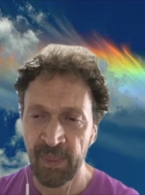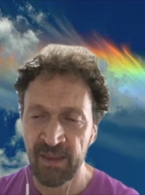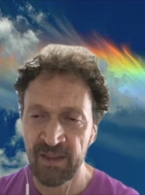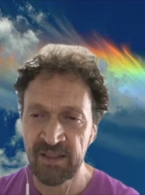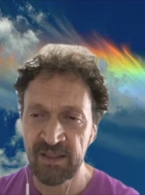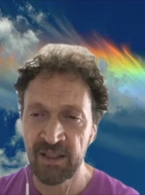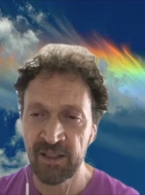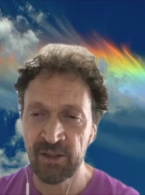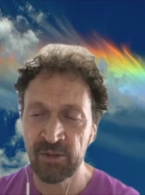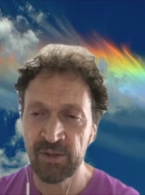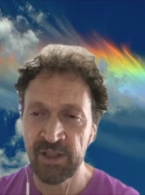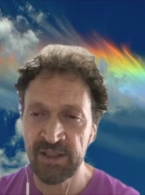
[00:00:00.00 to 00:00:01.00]
Just like
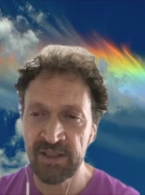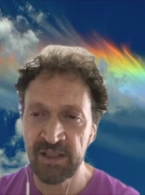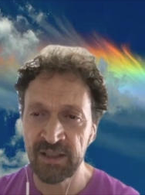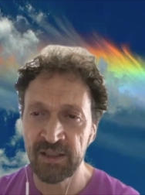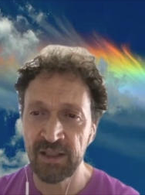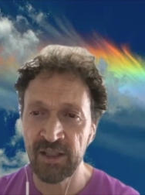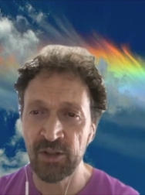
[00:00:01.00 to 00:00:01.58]
you're resting in the